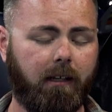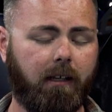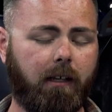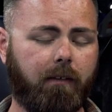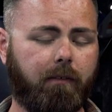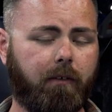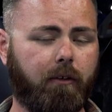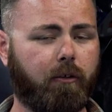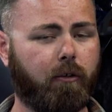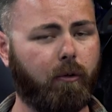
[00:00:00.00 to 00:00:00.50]

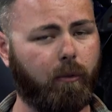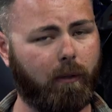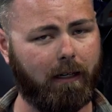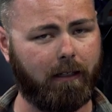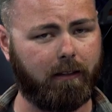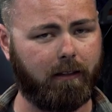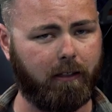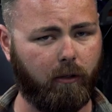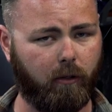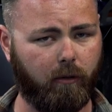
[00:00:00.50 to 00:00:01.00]
If you're doing
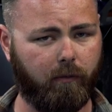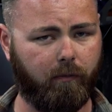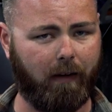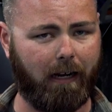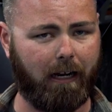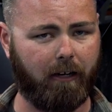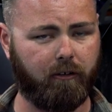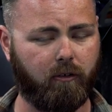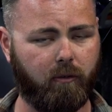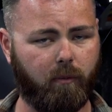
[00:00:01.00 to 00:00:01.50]
it the old
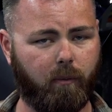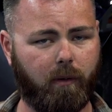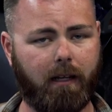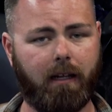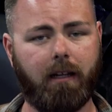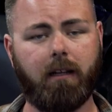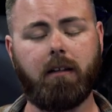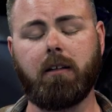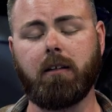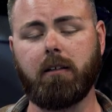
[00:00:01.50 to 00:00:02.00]
fashioned
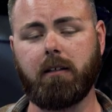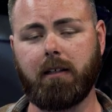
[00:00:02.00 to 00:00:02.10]
way, you